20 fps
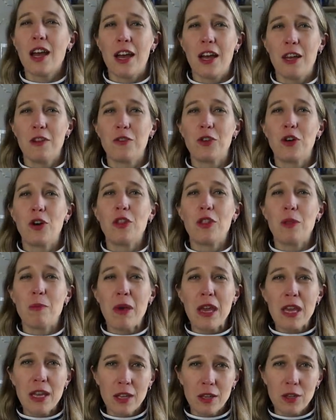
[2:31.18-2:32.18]
I've got the
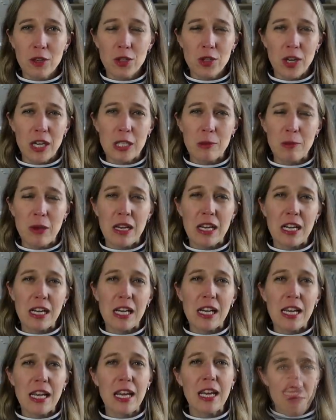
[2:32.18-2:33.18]
Bakerloo dress by
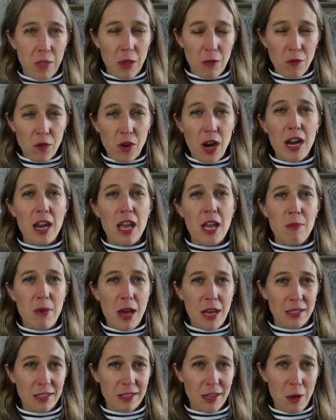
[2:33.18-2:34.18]
Nina Lee, the Friday
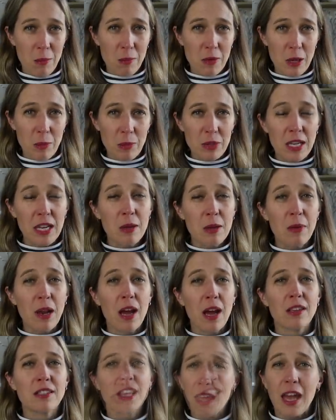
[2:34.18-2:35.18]
Pattern Company Patina
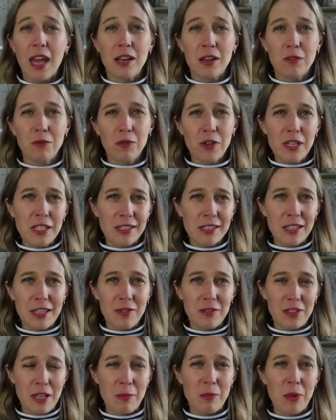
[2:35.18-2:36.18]
Blouse, and a free
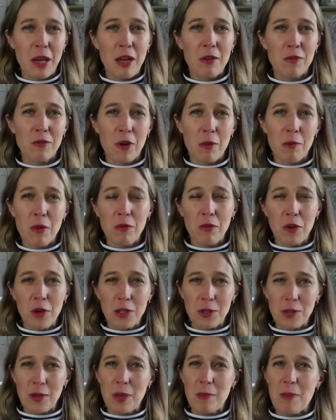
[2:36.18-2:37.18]
sleeve template from
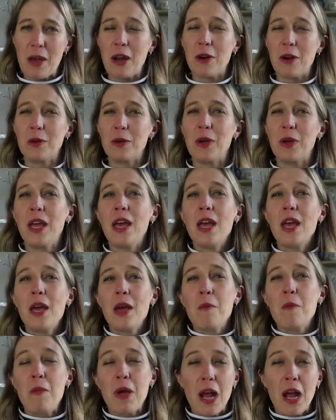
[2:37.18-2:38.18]
Rosary Apparel.
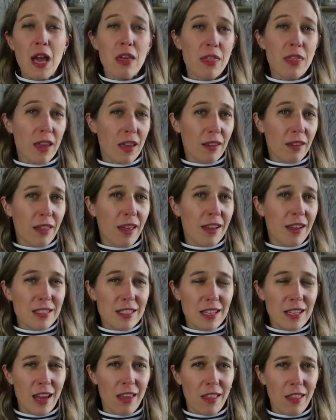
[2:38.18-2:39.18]
But I think that
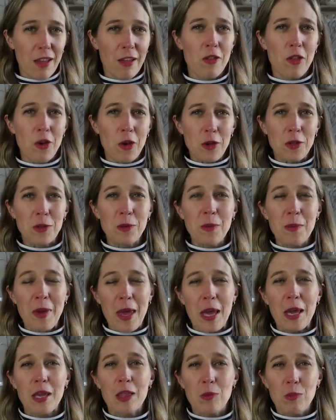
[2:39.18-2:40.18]
together those will
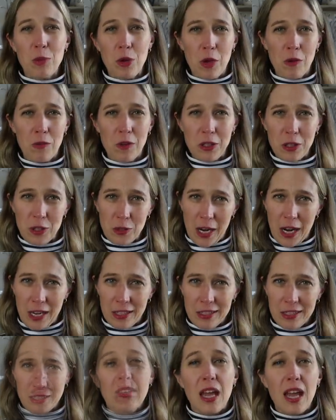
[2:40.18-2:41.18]
make the perfect
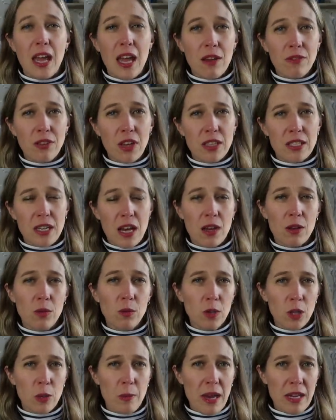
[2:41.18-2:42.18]
dress. I have cut out
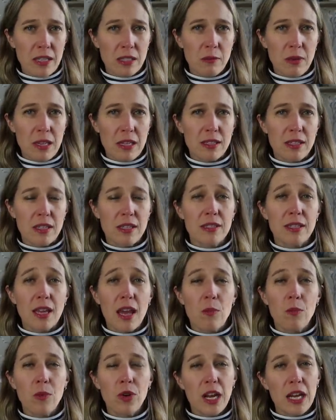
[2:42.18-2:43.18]
all of the pattern pieces,
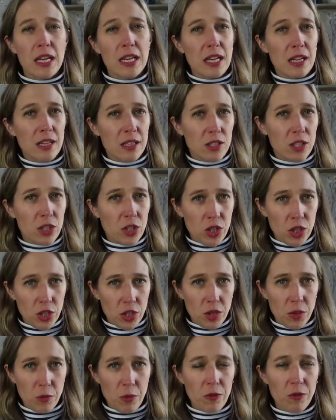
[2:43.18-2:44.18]
and what I needed to
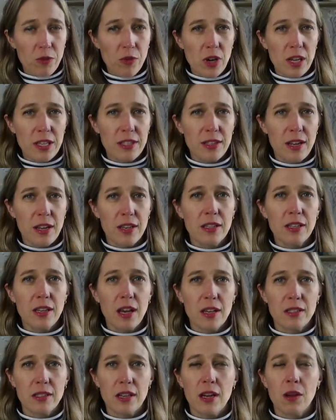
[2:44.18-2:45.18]
do before I started
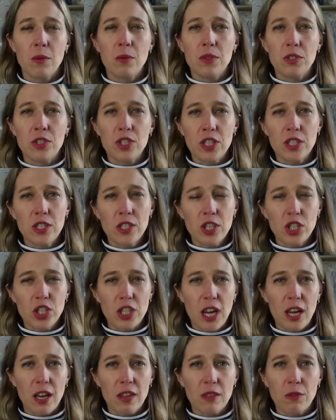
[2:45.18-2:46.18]
cutting was just to
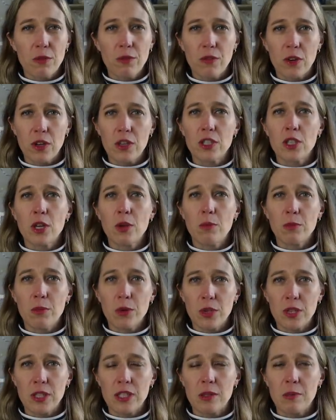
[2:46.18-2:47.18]
check the front
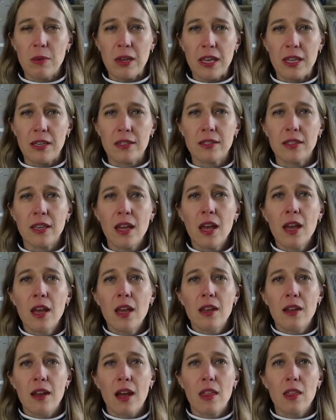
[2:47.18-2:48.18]
bodice piece.
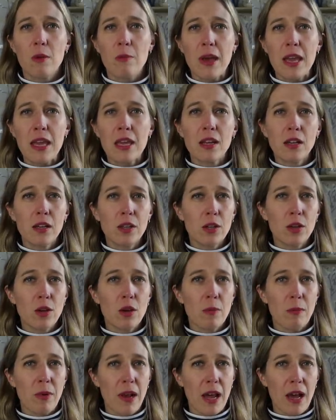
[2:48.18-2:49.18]
Now the
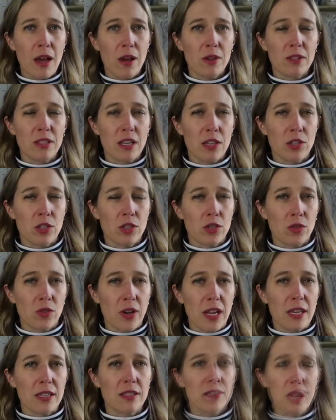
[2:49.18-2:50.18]
Bakerloo blouse and
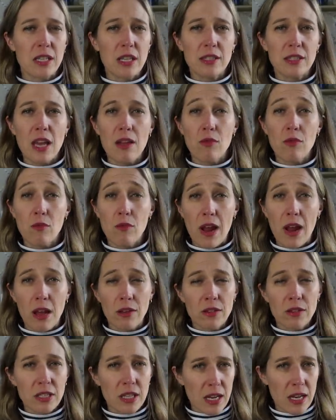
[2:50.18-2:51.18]
dress does have a
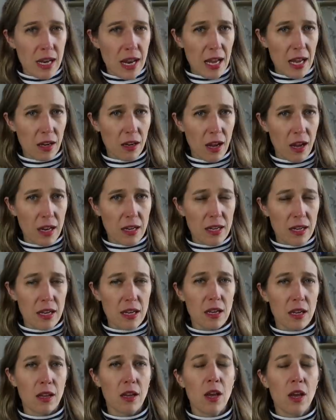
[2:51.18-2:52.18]
round neckline
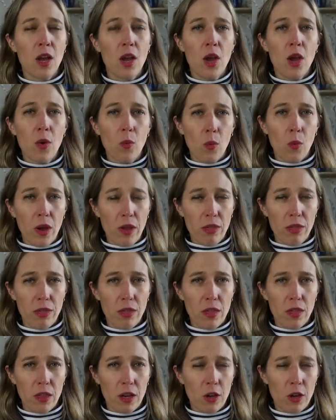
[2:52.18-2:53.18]
here with
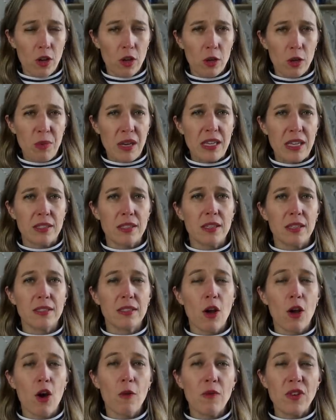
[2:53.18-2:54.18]
the collar pieces.
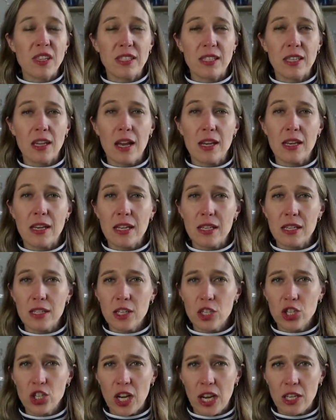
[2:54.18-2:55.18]
Obviously I needed
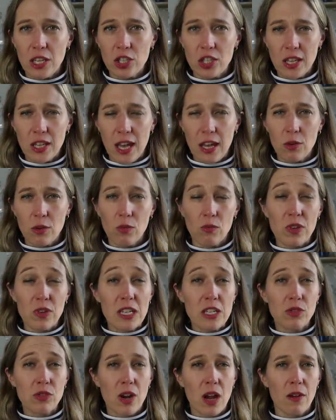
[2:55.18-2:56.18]
to change that or
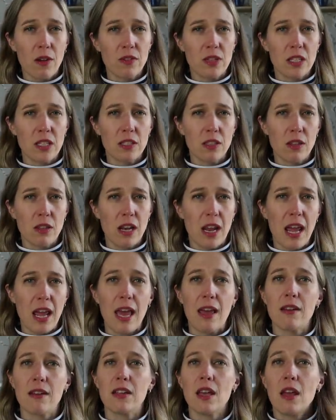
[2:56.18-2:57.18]
redraft it so that it
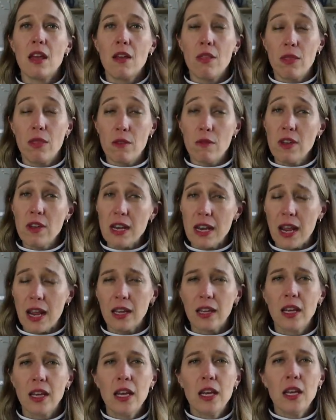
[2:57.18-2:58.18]
had the V-neck.